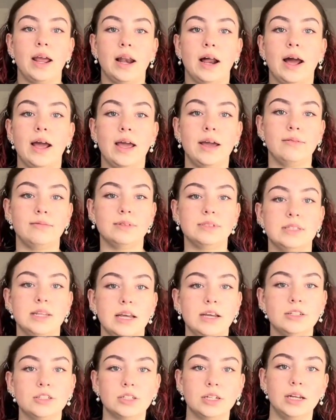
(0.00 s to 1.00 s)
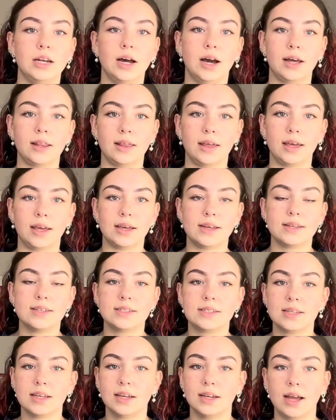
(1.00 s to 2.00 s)
Like it was literally like
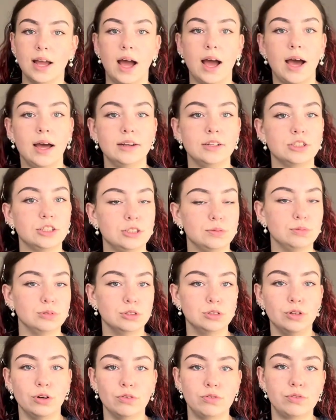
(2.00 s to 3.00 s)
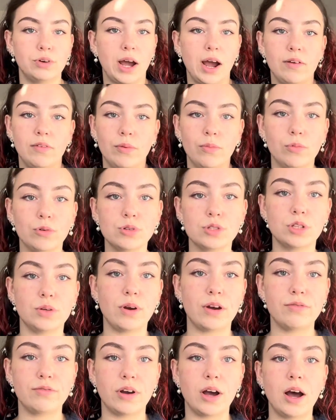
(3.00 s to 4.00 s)
this and just was not flattering
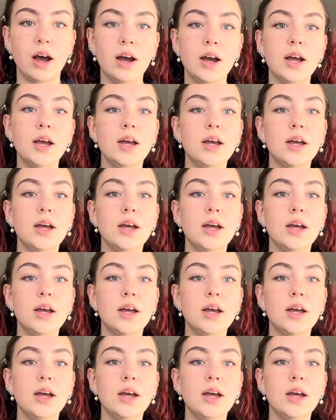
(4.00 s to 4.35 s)
whatsoever.